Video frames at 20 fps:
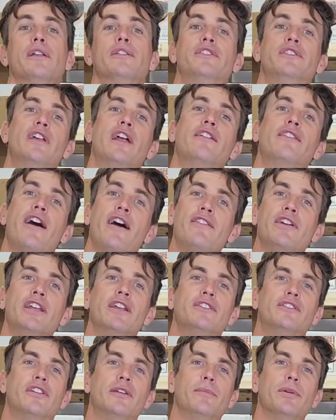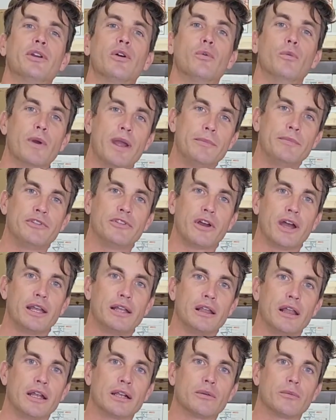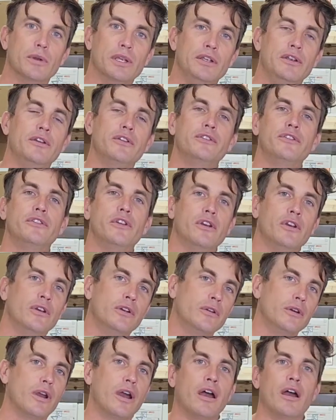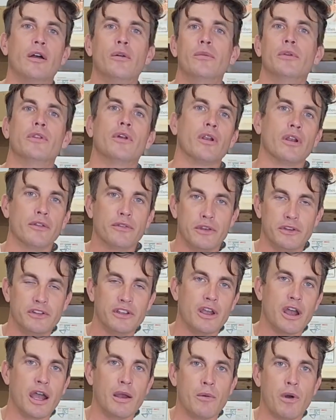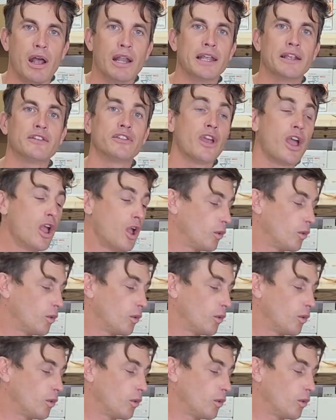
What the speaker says: Instead of having a typical website like we're used to with all of the DIY links,